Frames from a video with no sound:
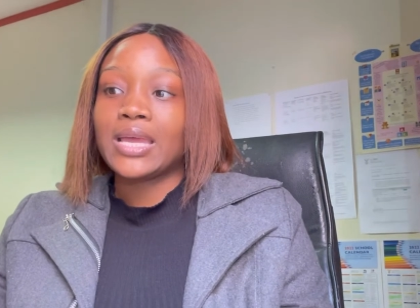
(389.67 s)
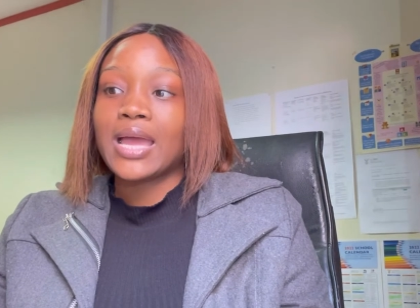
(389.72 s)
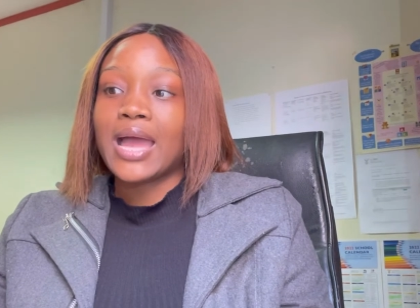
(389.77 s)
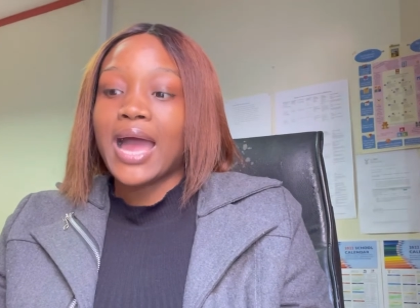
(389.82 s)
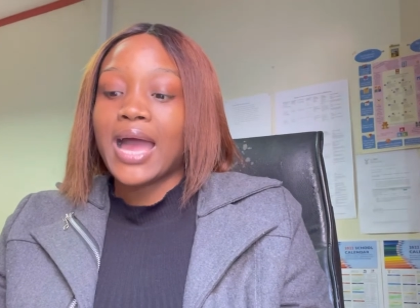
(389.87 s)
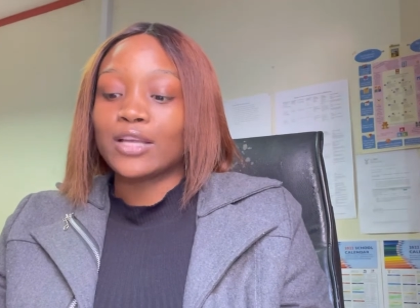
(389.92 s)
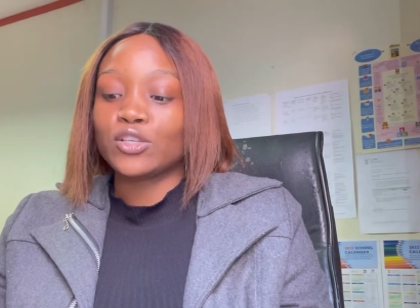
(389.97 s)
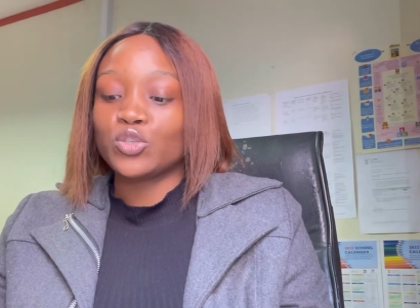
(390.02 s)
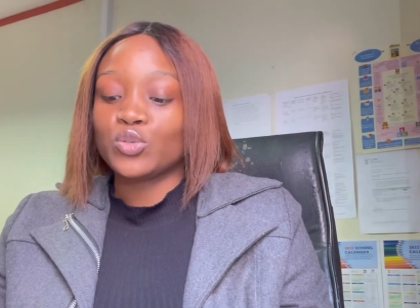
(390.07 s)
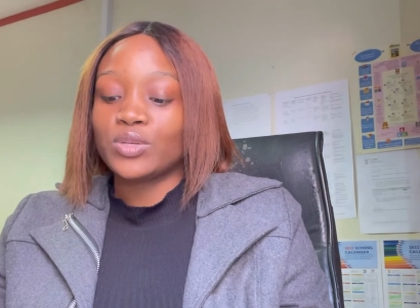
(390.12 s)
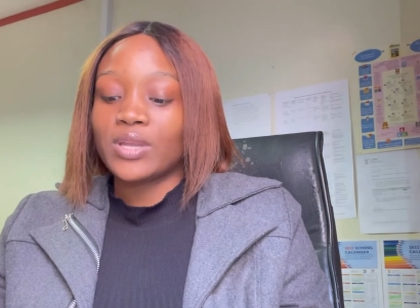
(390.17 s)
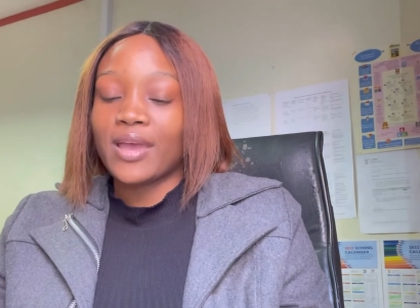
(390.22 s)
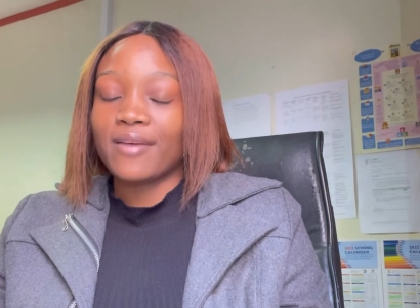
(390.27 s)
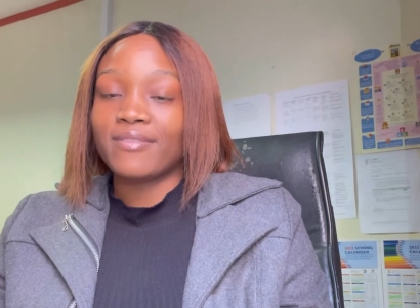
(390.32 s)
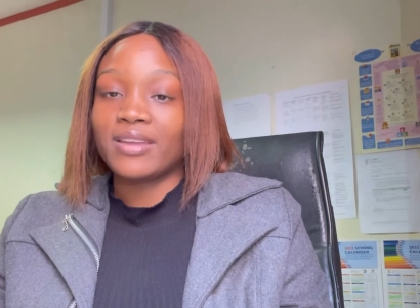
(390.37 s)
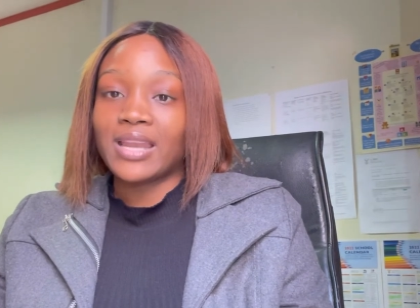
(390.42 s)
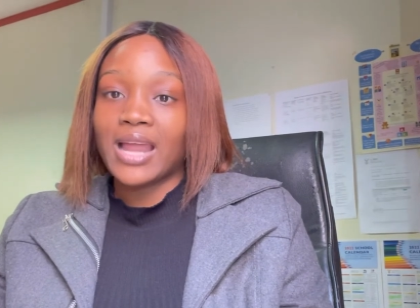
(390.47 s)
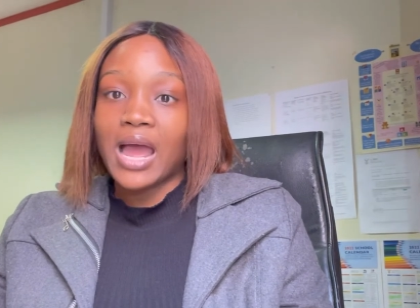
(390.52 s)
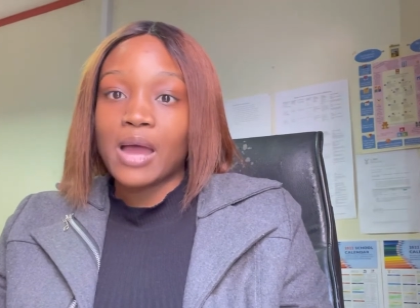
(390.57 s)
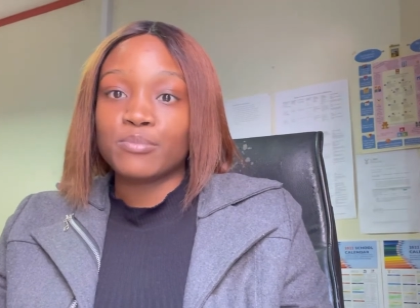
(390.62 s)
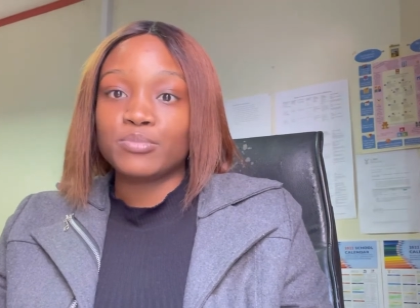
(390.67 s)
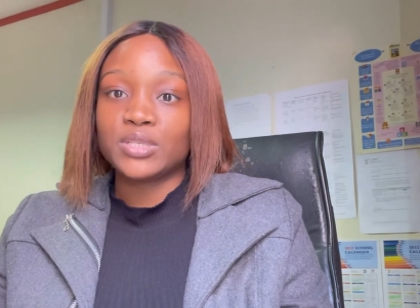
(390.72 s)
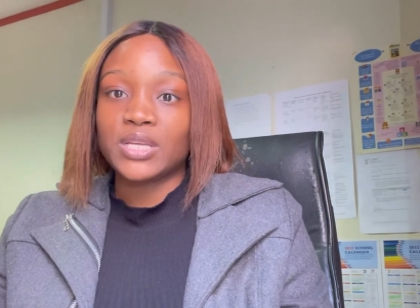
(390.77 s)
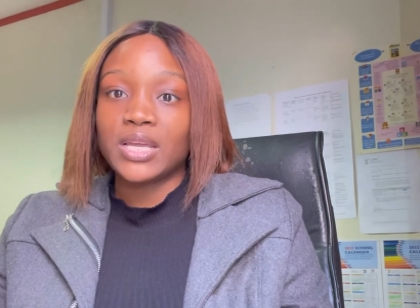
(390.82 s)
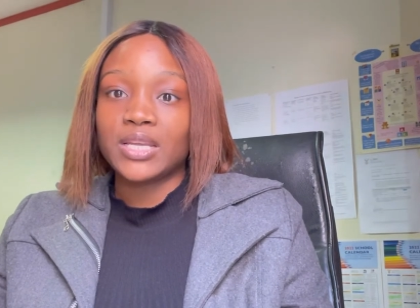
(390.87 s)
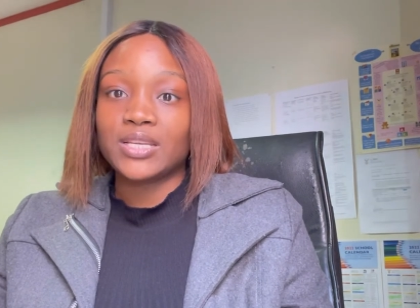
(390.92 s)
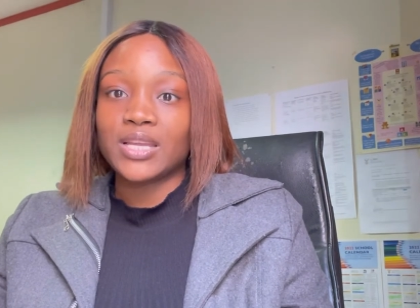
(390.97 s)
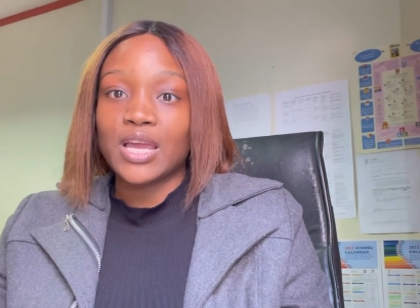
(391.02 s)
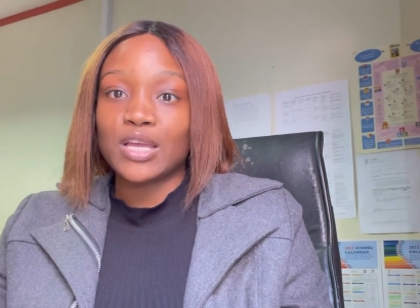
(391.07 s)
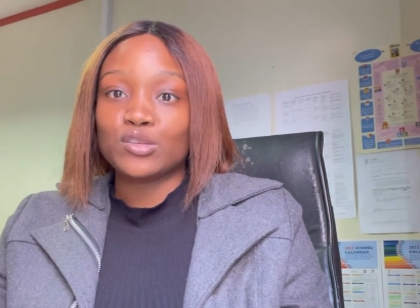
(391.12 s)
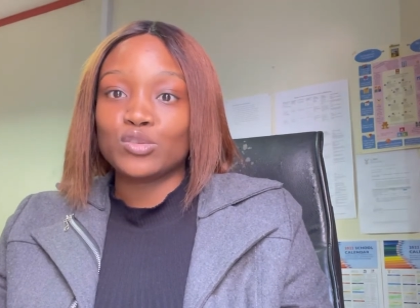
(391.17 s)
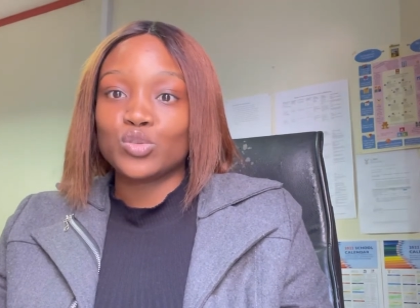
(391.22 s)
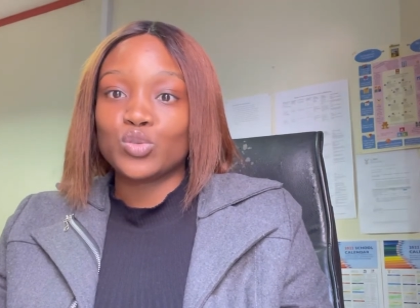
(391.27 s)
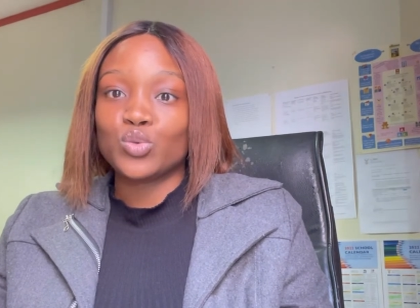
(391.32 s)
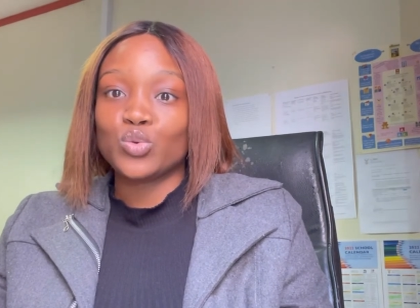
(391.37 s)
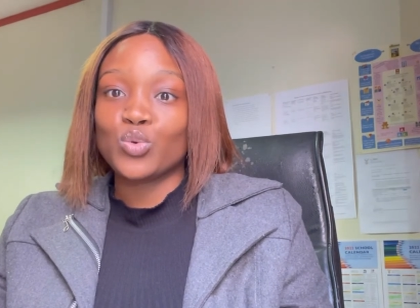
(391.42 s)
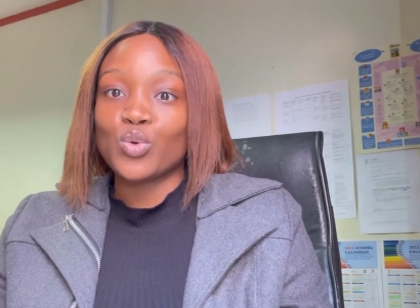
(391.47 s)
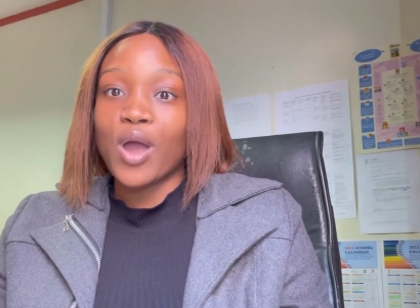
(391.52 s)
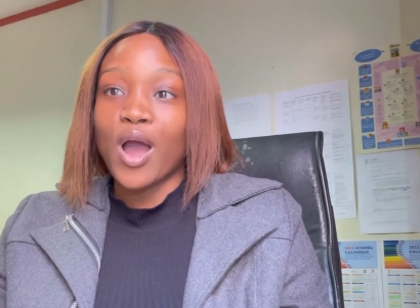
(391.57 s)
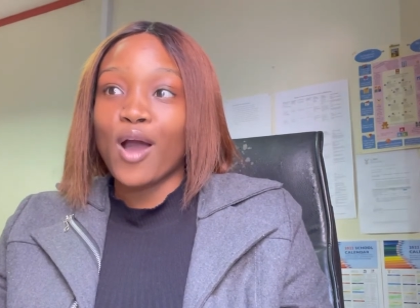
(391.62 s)
I should have an update as
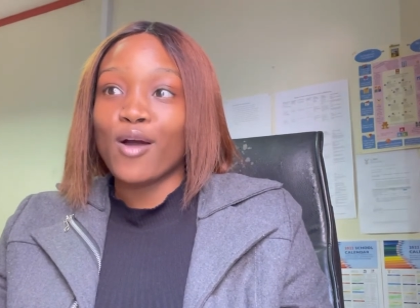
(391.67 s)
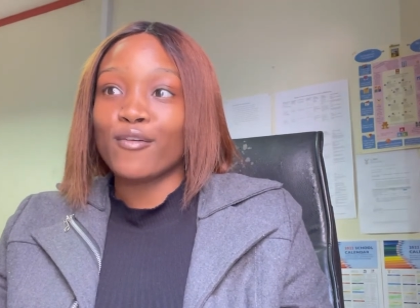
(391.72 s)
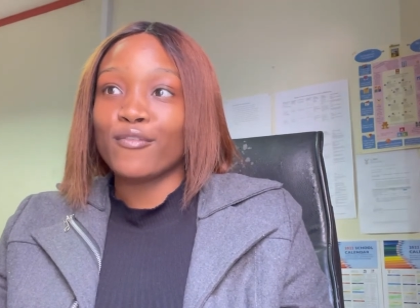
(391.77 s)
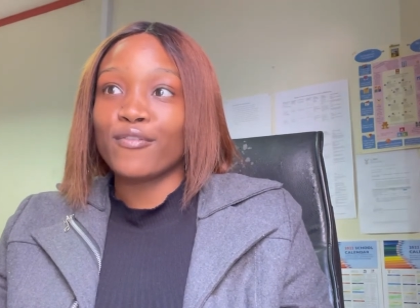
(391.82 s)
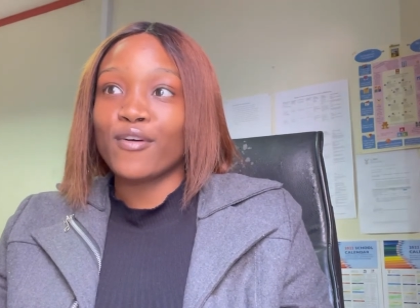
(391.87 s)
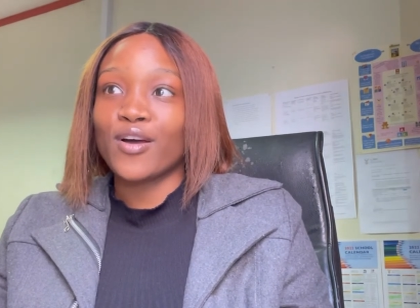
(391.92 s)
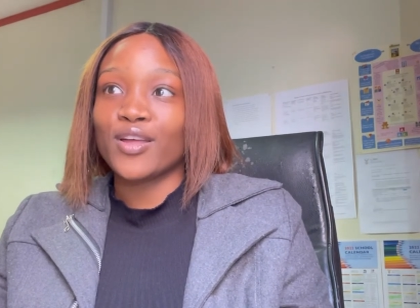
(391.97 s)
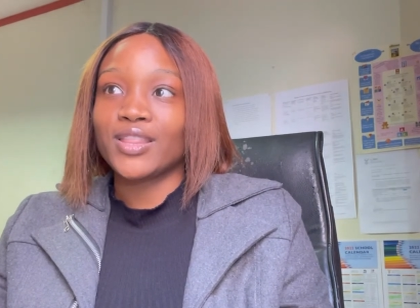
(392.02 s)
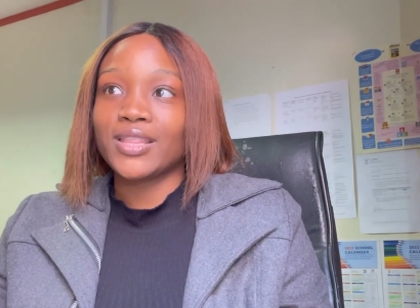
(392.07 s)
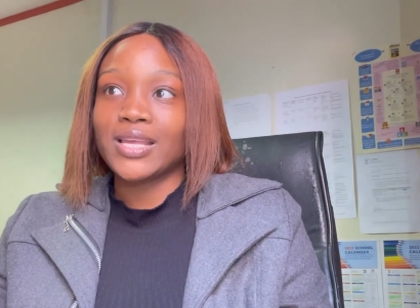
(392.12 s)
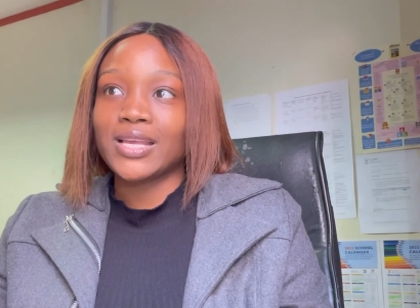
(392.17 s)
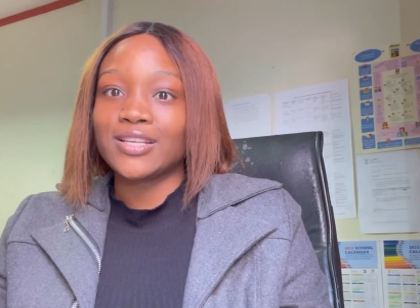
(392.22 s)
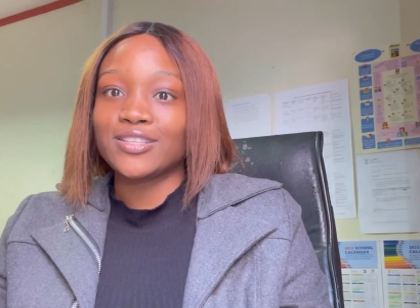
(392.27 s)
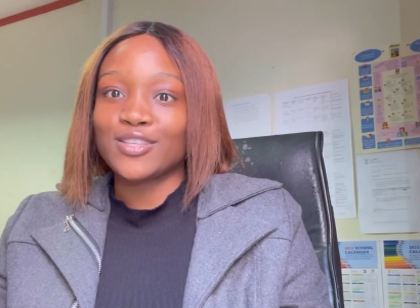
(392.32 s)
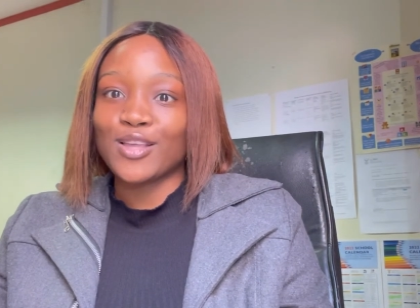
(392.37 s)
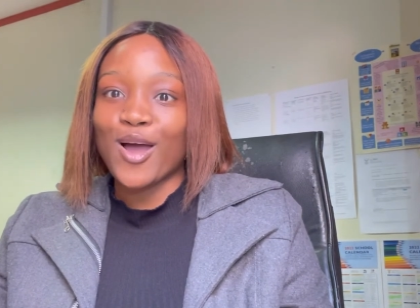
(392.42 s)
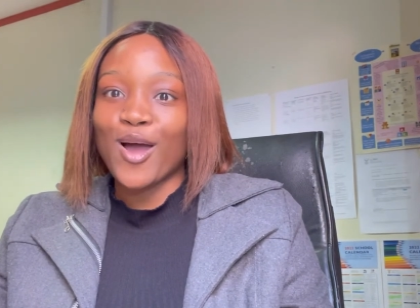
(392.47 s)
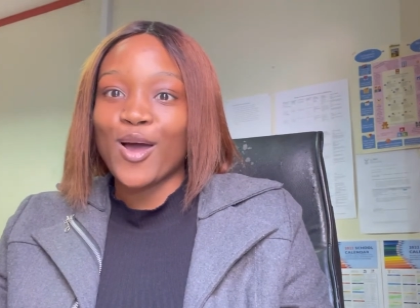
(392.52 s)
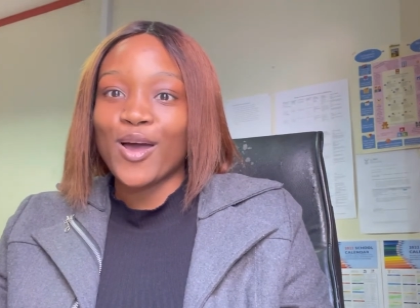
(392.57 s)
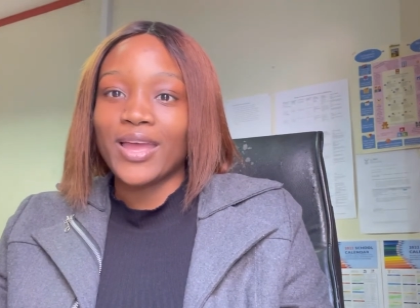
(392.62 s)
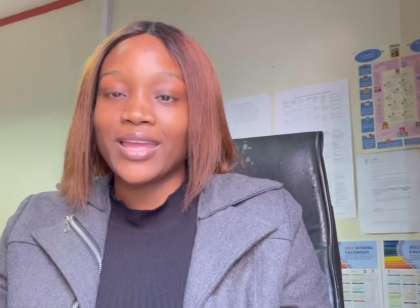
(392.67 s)
to how far things are,